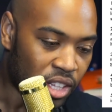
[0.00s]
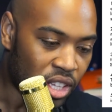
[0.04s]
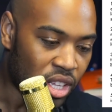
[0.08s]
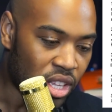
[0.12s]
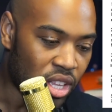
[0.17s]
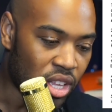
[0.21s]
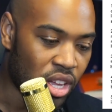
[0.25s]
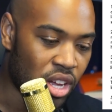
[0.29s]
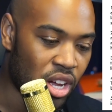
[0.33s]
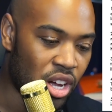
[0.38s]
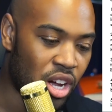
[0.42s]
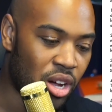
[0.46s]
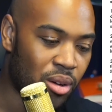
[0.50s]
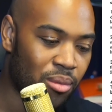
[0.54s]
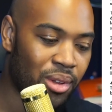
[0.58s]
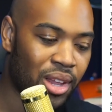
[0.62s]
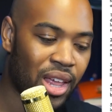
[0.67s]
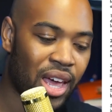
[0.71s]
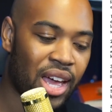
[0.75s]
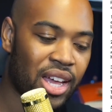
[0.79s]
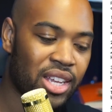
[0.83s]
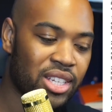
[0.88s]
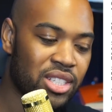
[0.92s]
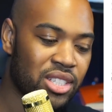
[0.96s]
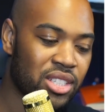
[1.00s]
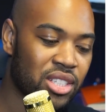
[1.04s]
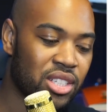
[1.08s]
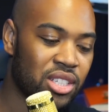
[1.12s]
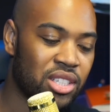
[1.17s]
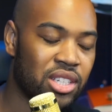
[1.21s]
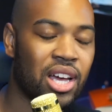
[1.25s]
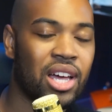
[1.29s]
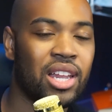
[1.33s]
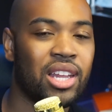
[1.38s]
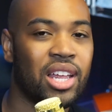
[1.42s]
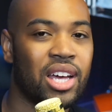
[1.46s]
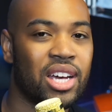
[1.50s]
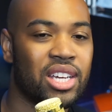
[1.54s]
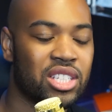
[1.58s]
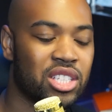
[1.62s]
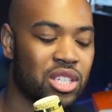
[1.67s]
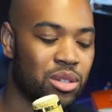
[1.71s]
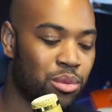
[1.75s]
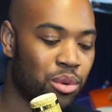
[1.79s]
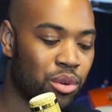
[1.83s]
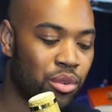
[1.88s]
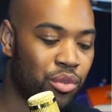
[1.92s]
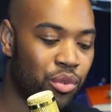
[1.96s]
Not lastly,
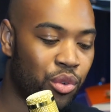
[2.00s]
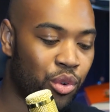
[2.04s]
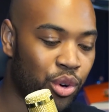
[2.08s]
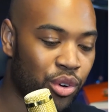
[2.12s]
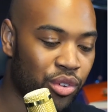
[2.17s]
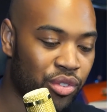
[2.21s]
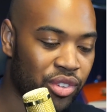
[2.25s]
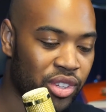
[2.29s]
but fourthly,